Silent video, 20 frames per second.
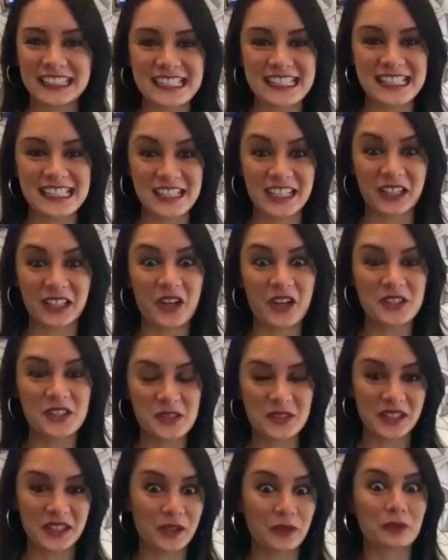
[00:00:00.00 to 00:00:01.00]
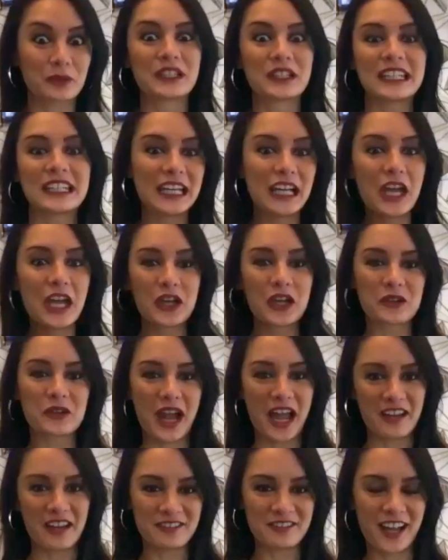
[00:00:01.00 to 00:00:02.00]
it's like also like really
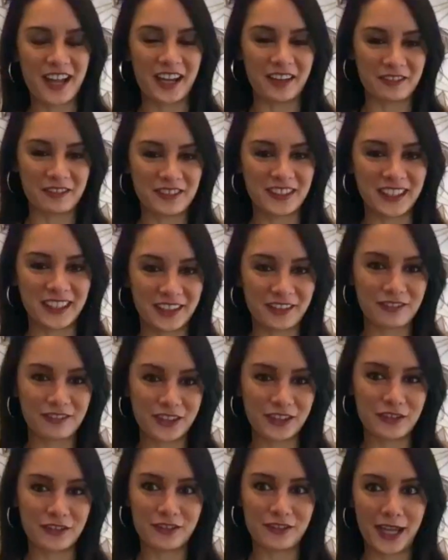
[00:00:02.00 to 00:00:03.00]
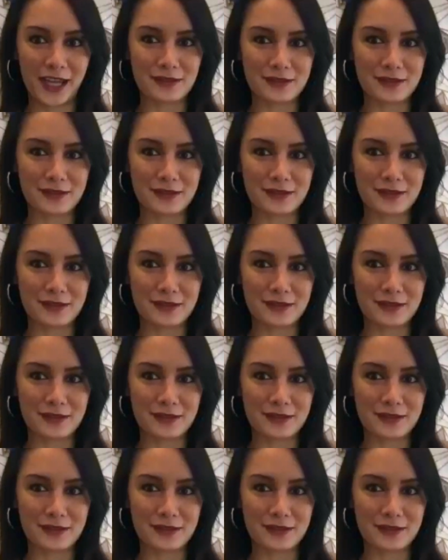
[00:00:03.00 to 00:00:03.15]
gratifying feeling for your fans,